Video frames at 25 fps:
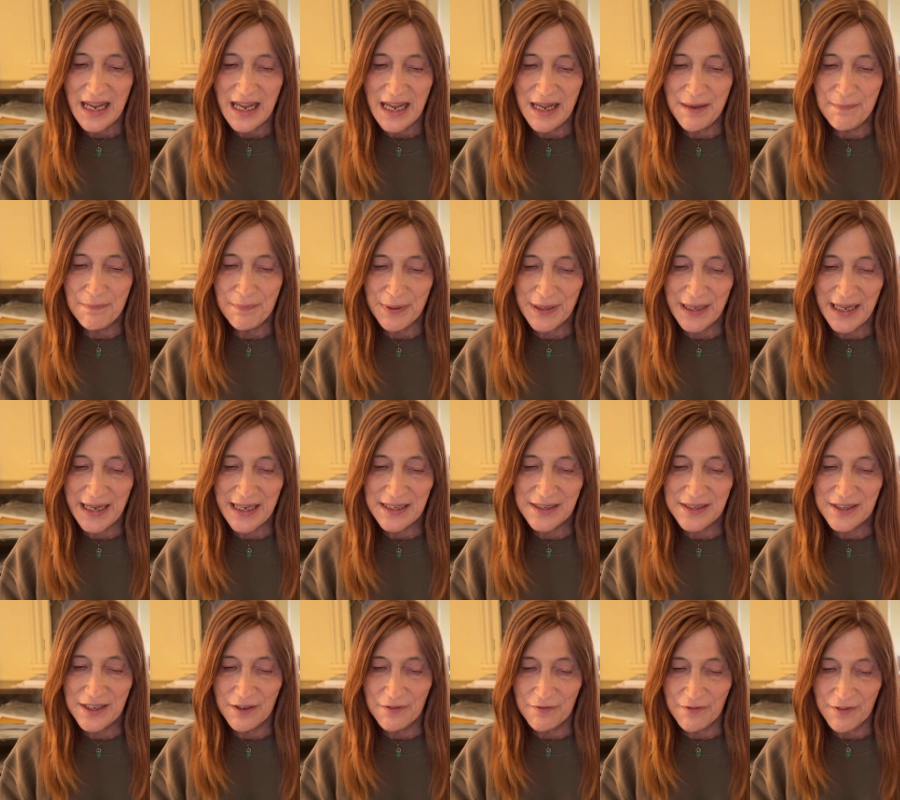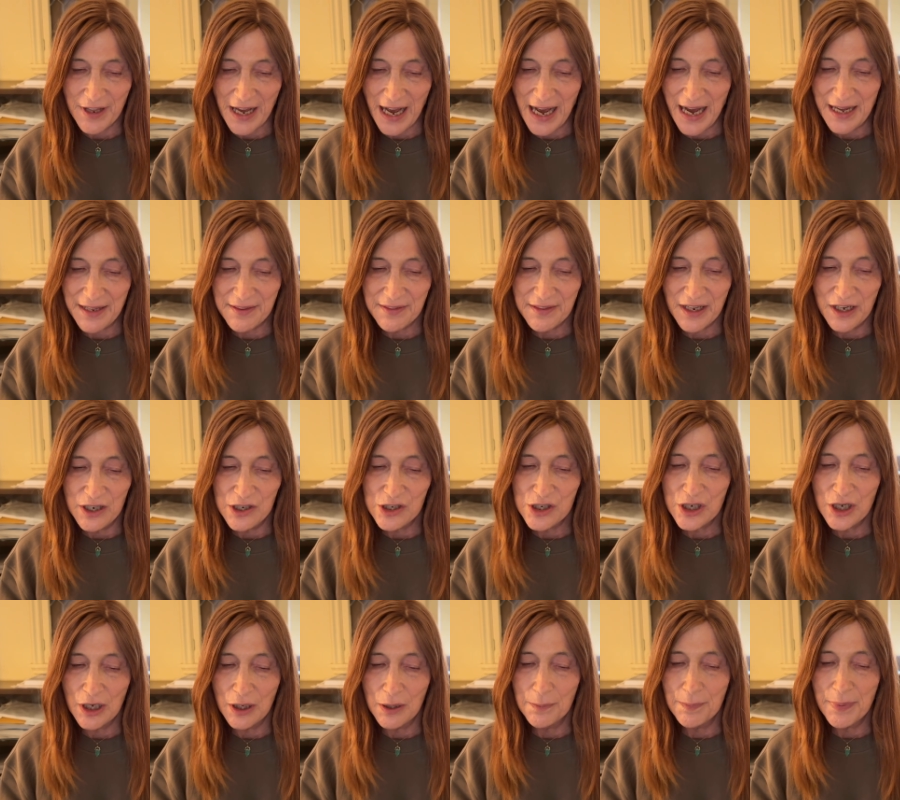In place of that, there
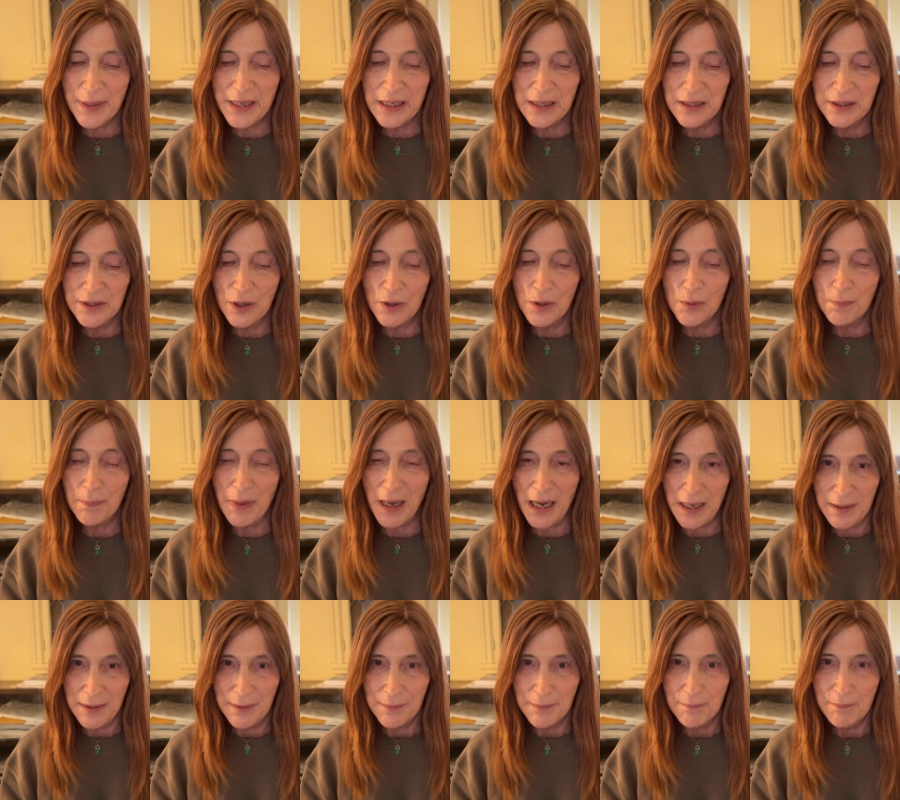shall be lopa.